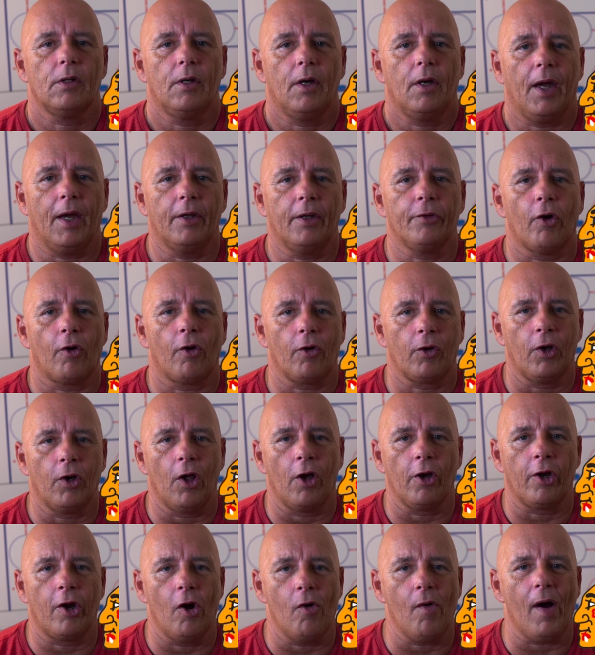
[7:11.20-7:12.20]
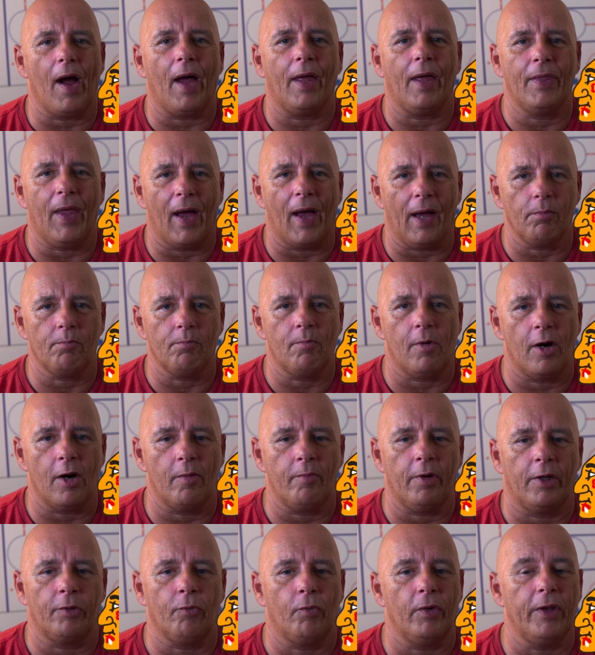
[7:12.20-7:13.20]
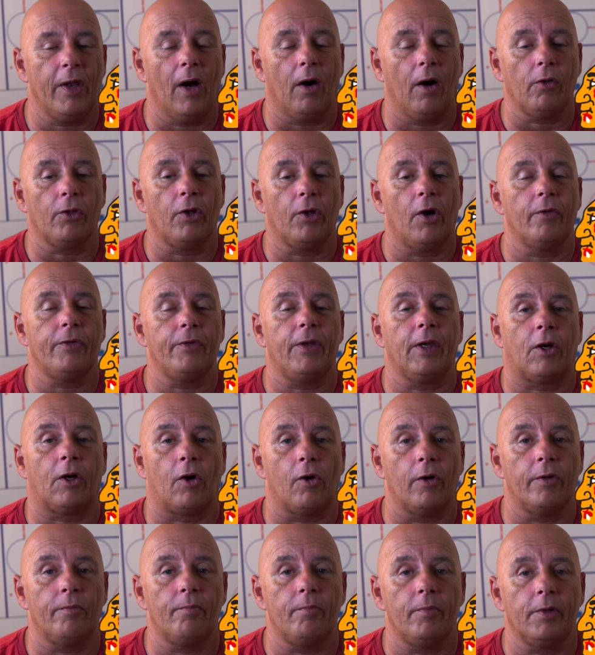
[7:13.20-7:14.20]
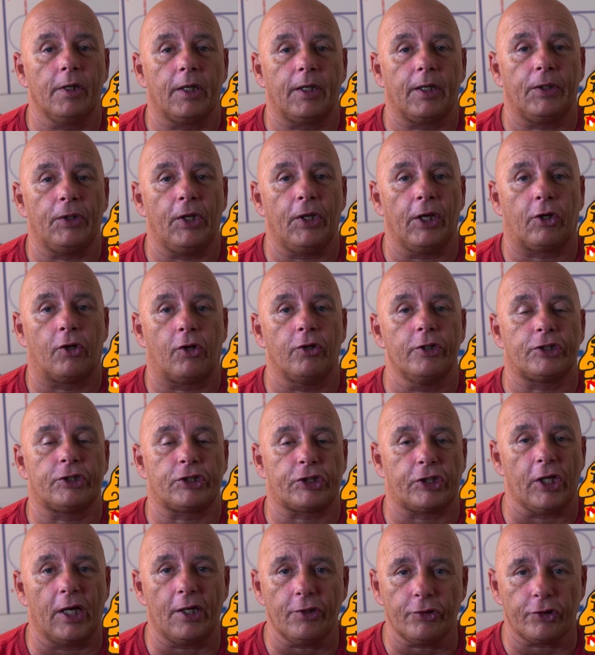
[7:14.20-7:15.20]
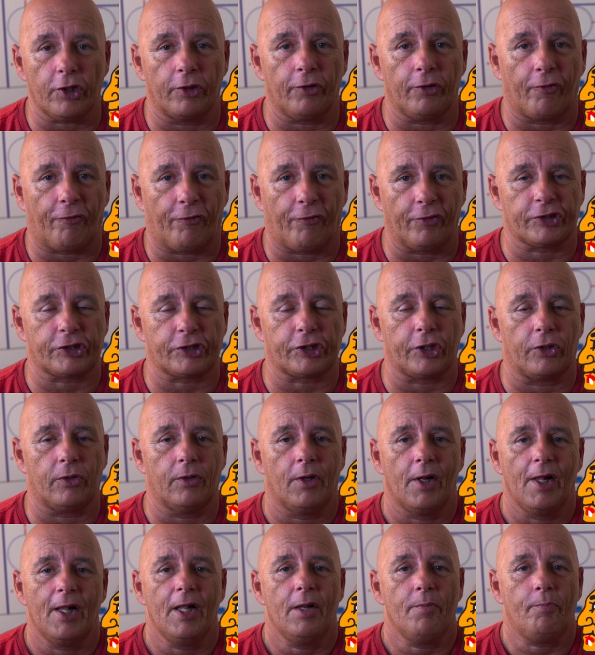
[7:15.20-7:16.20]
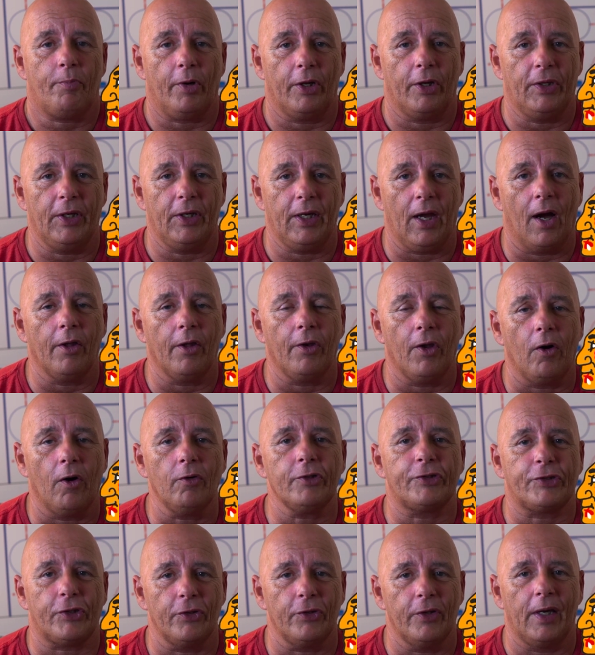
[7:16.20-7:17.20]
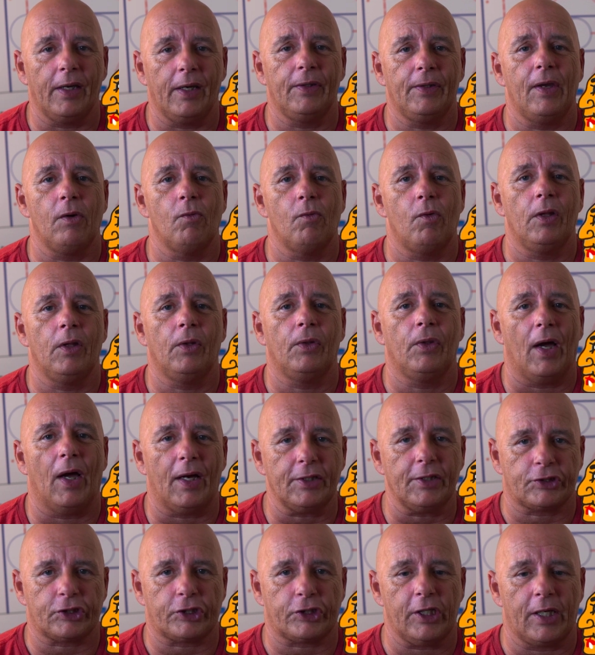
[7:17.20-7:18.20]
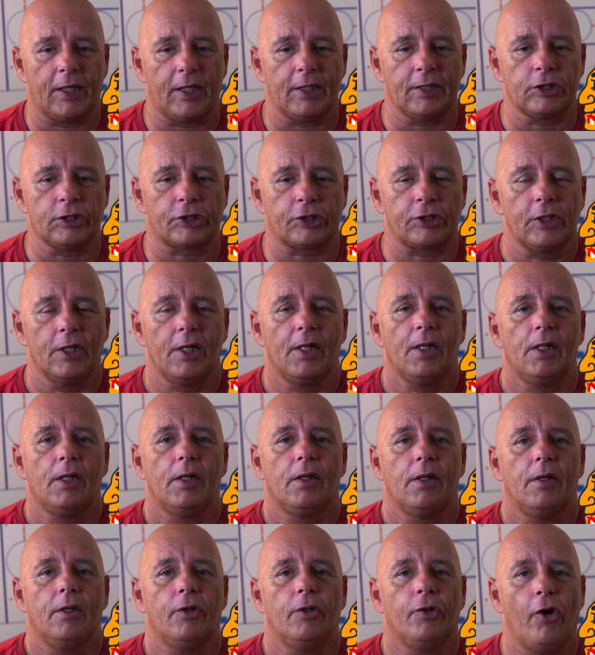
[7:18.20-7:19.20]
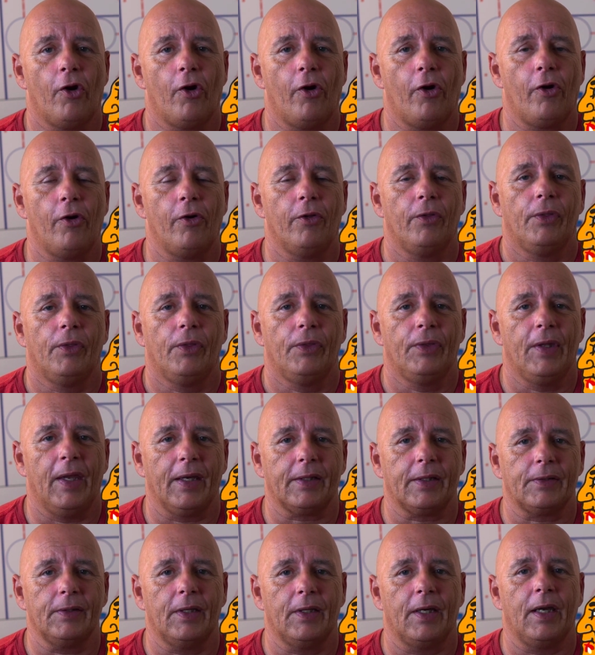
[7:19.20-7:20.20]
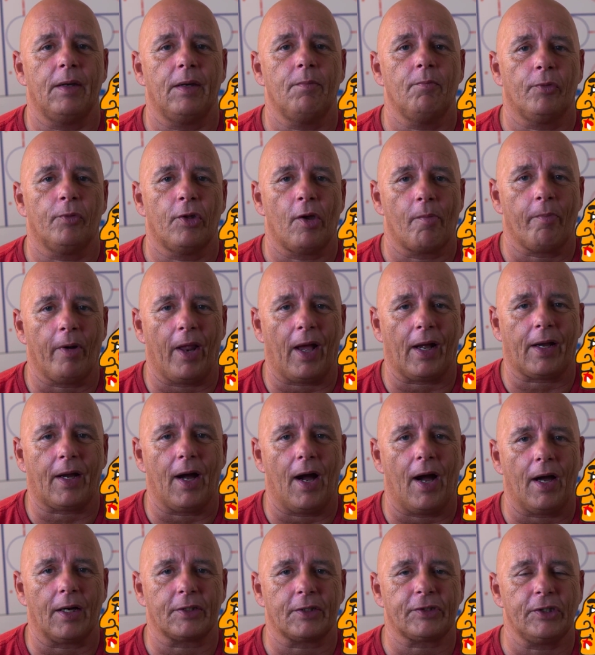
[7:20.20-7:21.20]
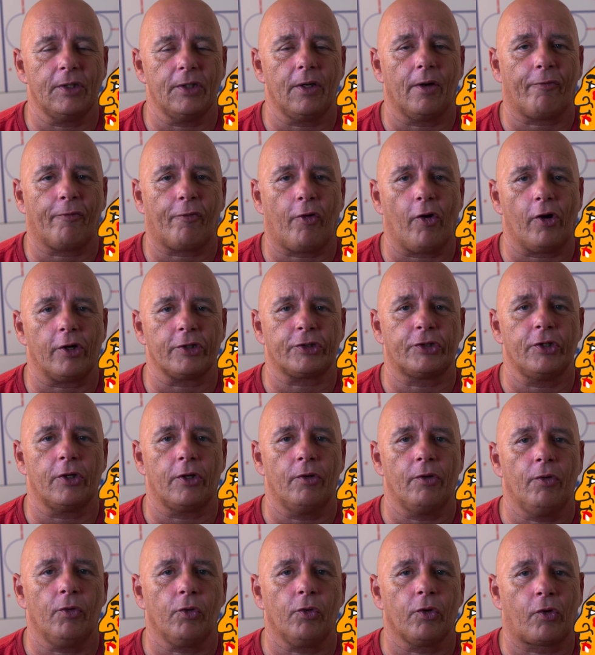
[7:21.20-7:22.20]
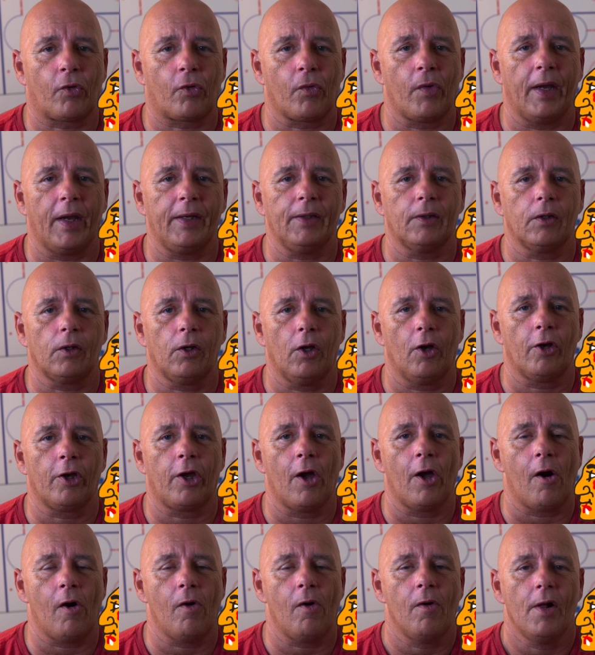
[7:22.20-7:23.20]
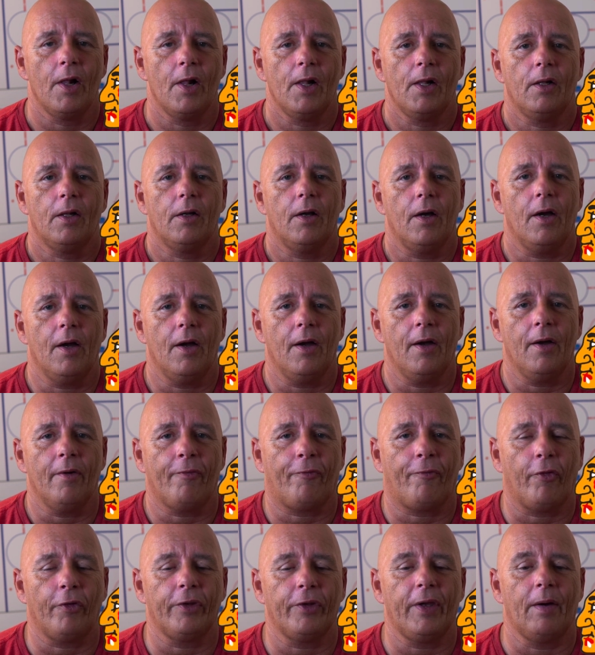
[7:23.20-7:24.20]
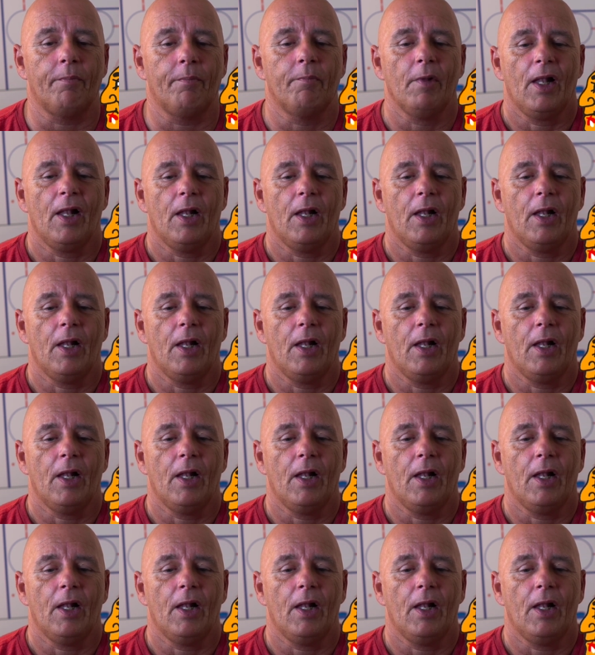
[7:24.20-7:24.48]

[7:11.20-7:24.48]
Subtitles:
logo at that moment. We don't know they could change in the future, but they announced today they will not change their nickname, the Blackhawks, and of course the great logo for them.